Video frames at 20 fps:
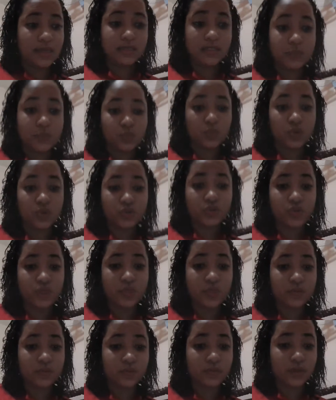Small
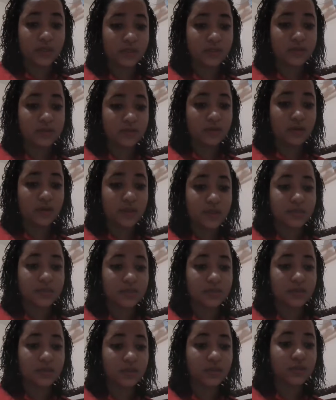children are
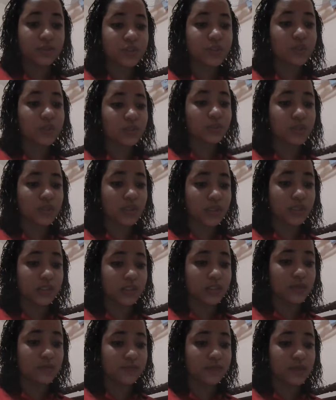still too young
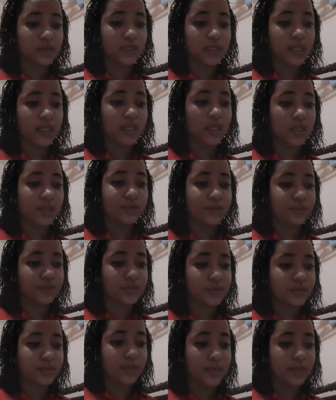to fully
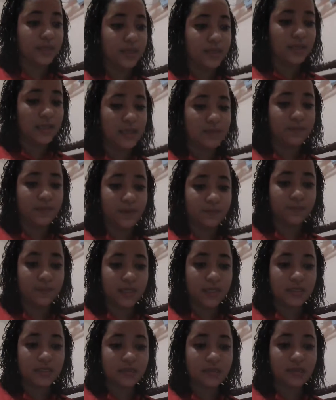understand even
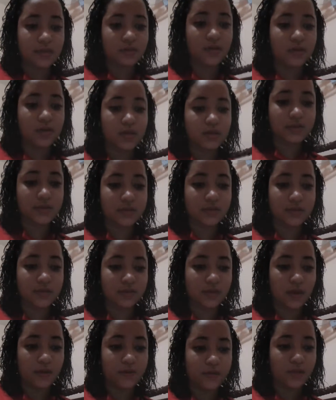basic
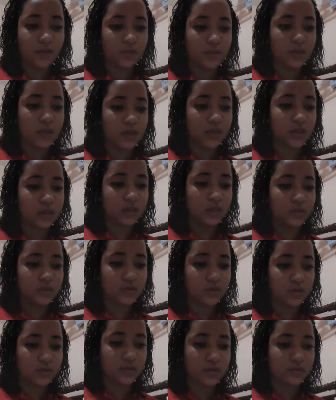concepts of
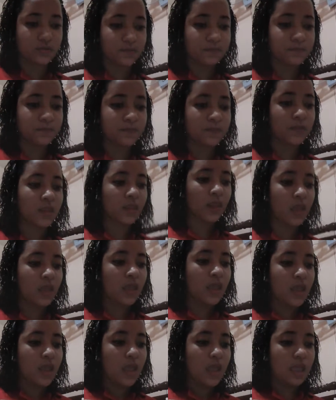communication.
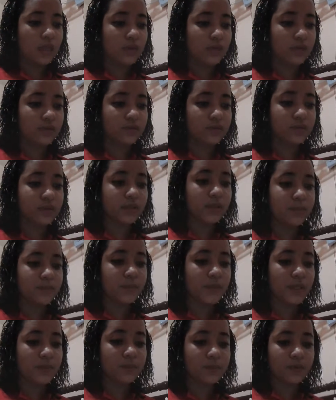And elderly
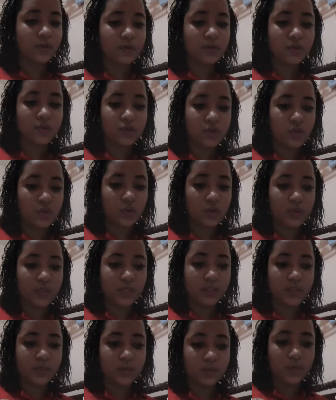people know
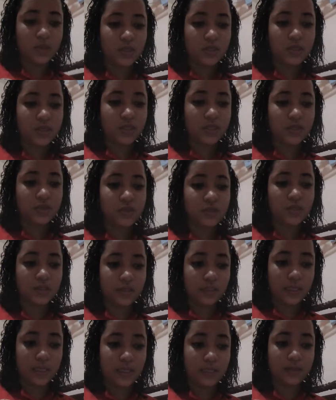that
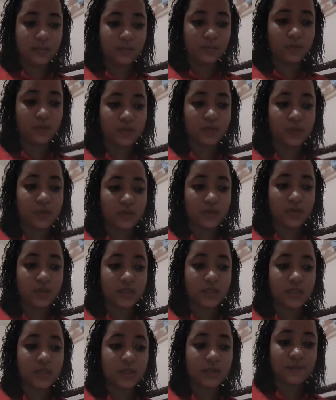communication can involve
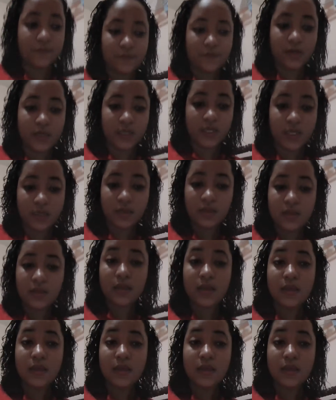talking and funny,